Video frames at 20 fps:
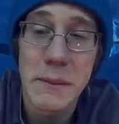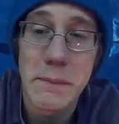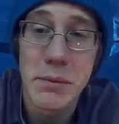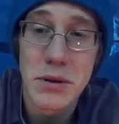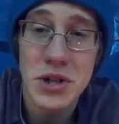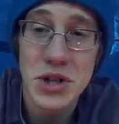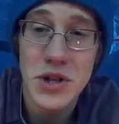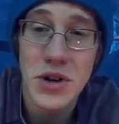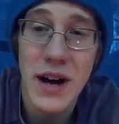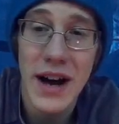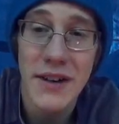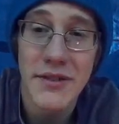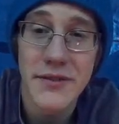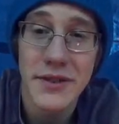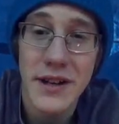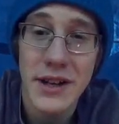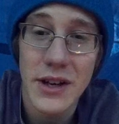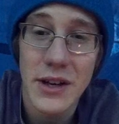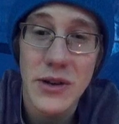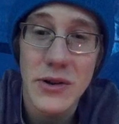bushcraft
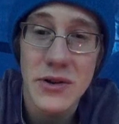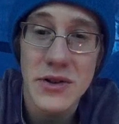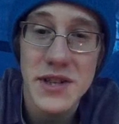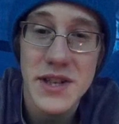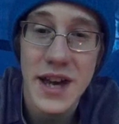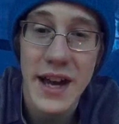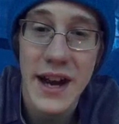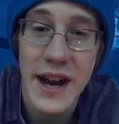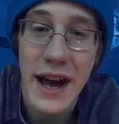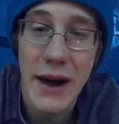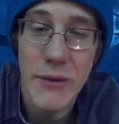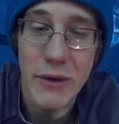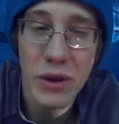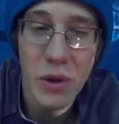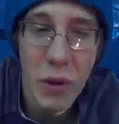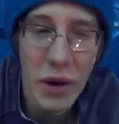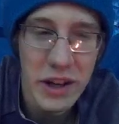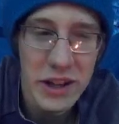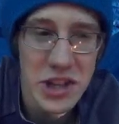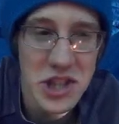videos, and I really
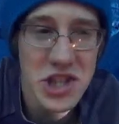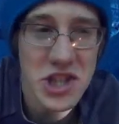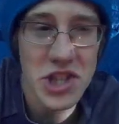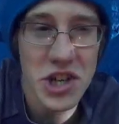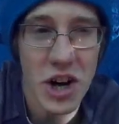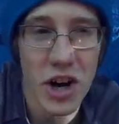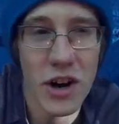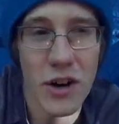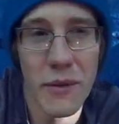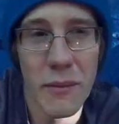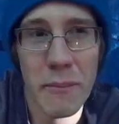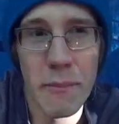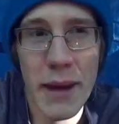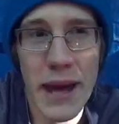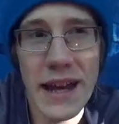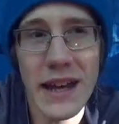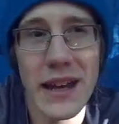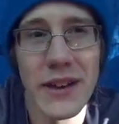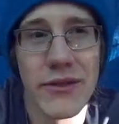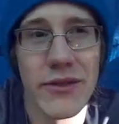wanted to start
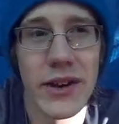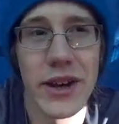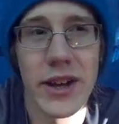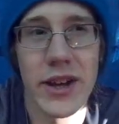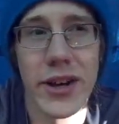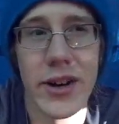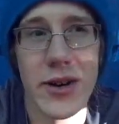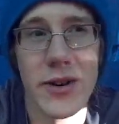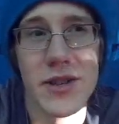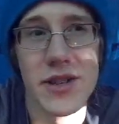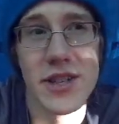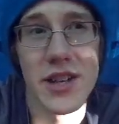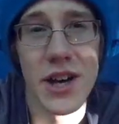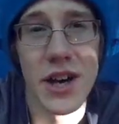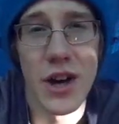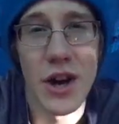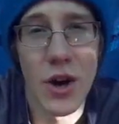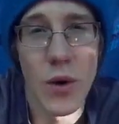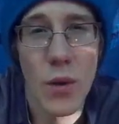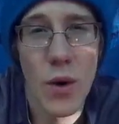making videos,
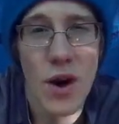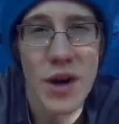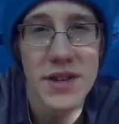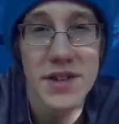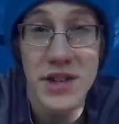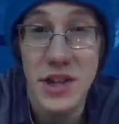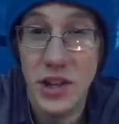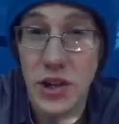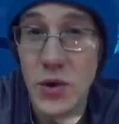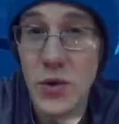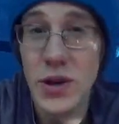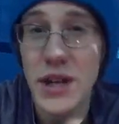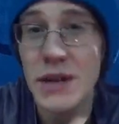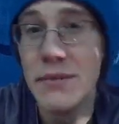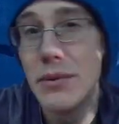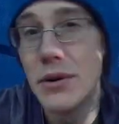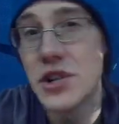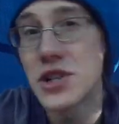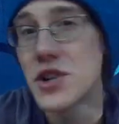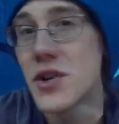was Goonie
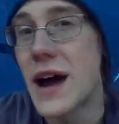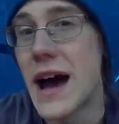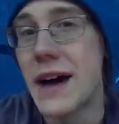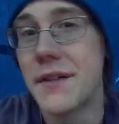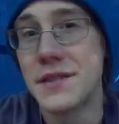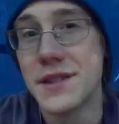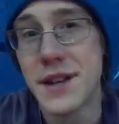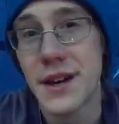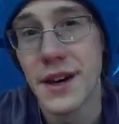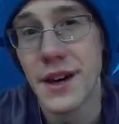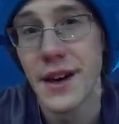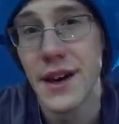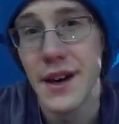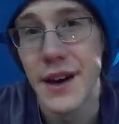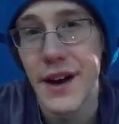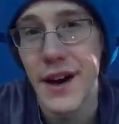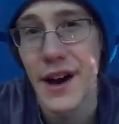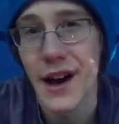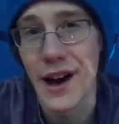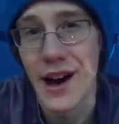
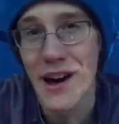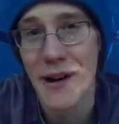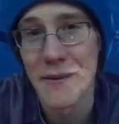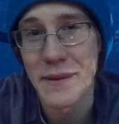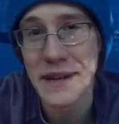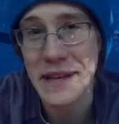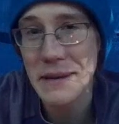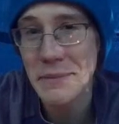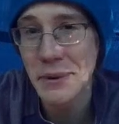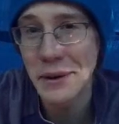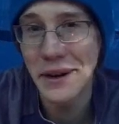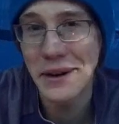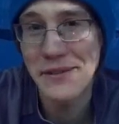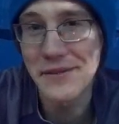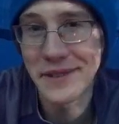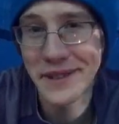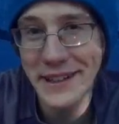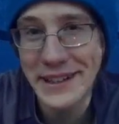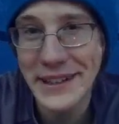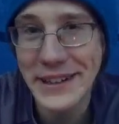Bushcraft. He put out a
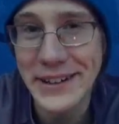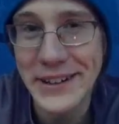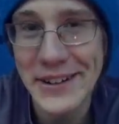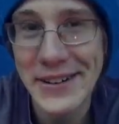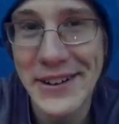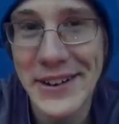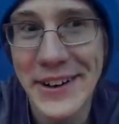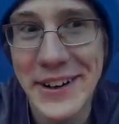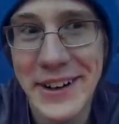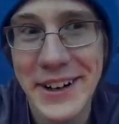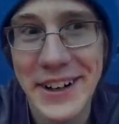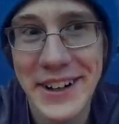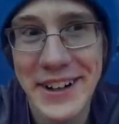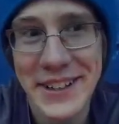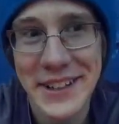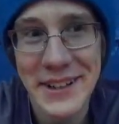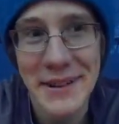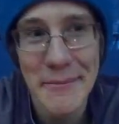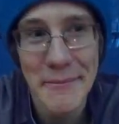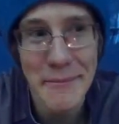video
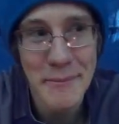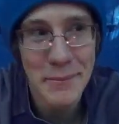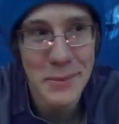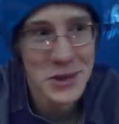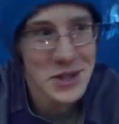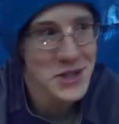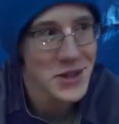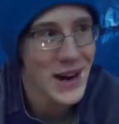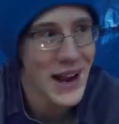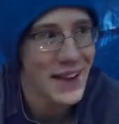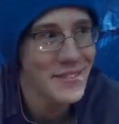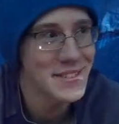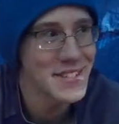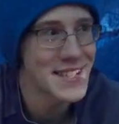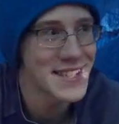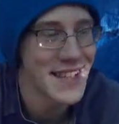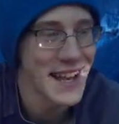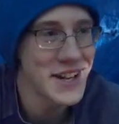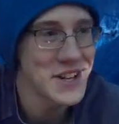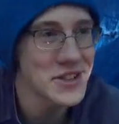called Bushcraft
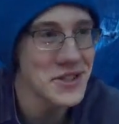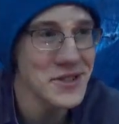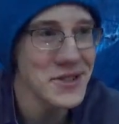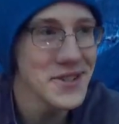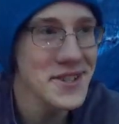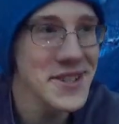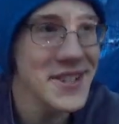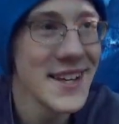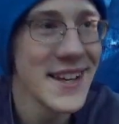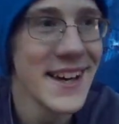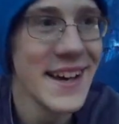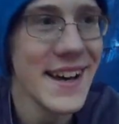Essentials,